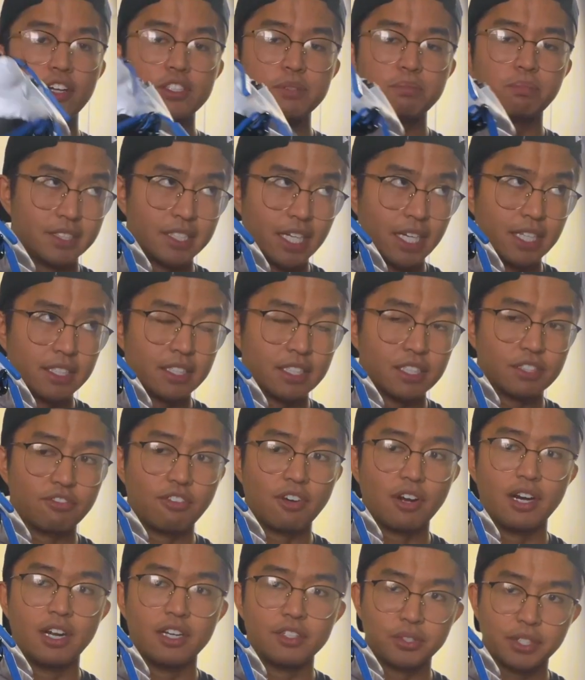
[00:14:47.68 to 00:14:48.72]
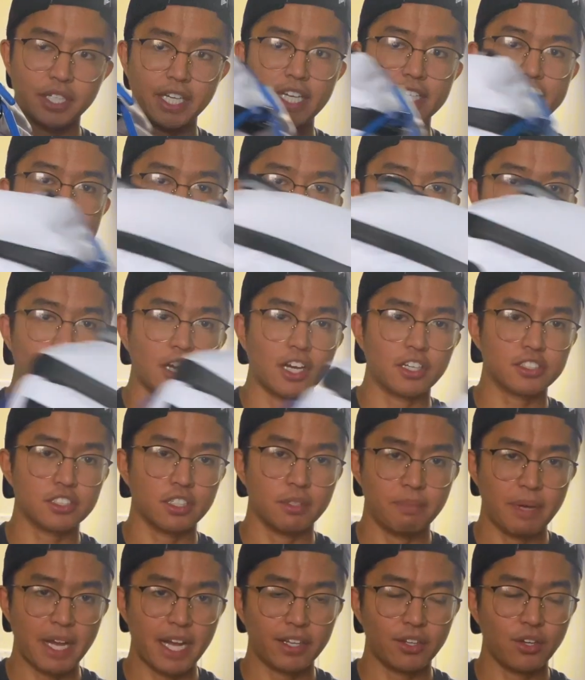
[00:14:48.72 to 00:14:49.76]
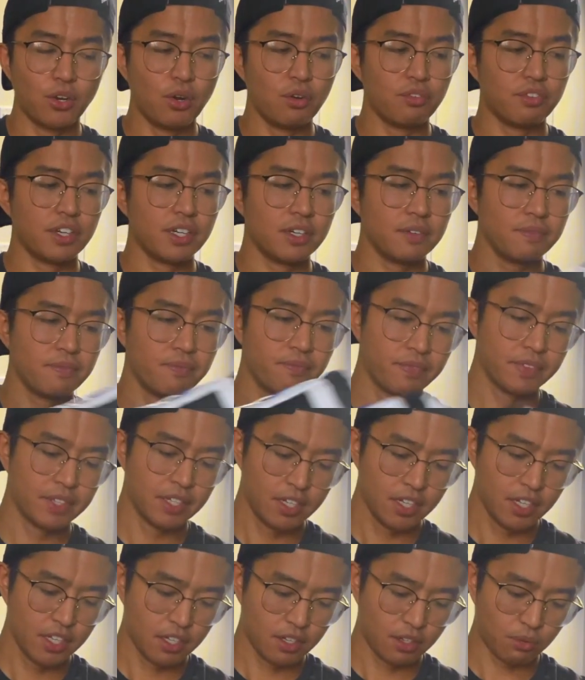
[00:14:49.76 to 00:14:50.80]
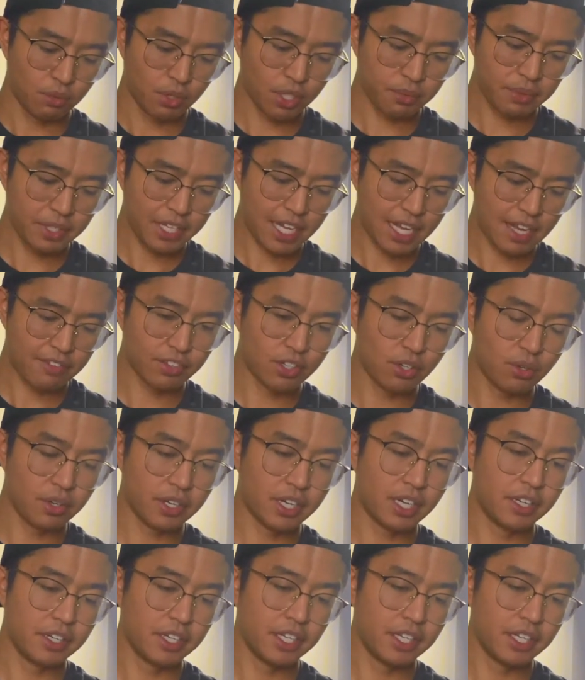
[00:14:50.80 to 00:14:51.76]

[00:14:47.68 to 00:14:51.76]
let's test as far as in case someone knocks our bag over. What do we have going on